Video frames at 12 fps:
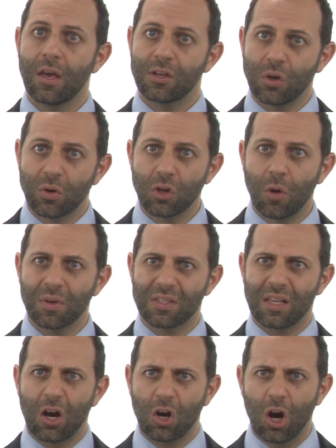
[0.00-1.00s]
So it's
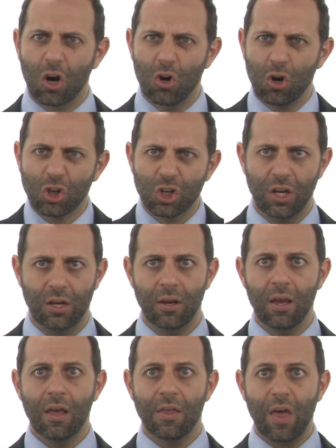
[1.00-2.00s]
almost a, a, cushion
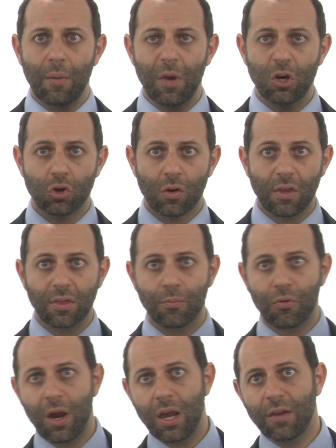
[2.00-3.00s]
that makes sure that the
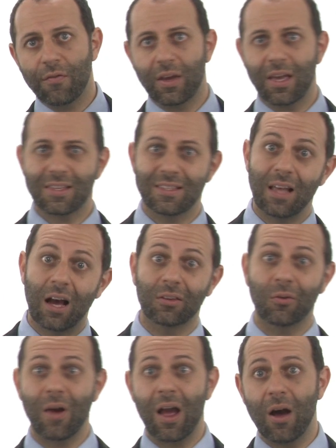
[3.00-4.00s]
brain, if it gets
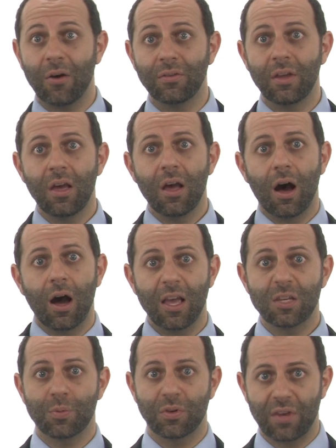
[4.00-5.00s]
knocked around, uh,
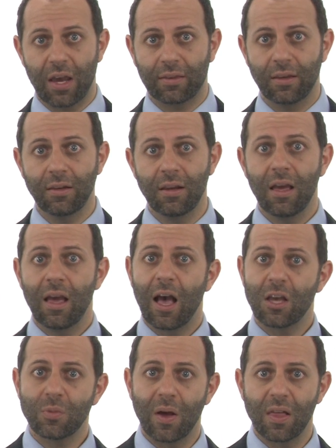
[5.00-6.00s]
is protected,
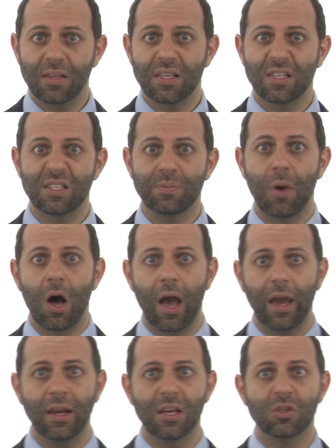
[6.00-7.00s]
as well as the
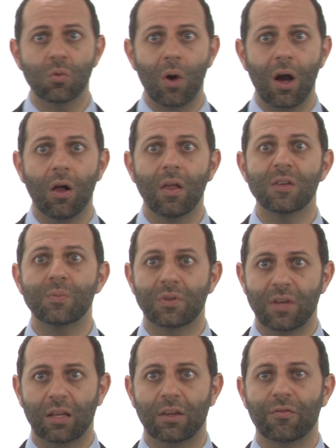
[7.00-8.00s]
spine as well is
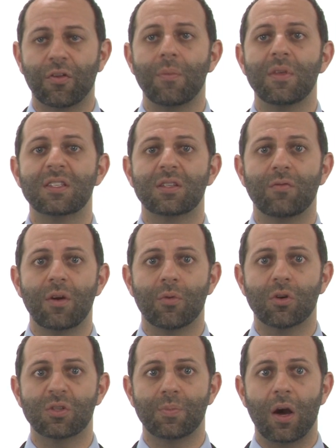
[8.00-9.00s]
protected from this
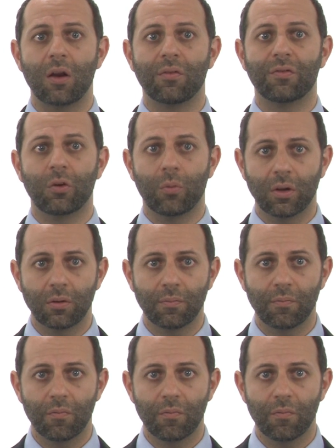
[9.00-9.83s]
cerebrospinal fluid.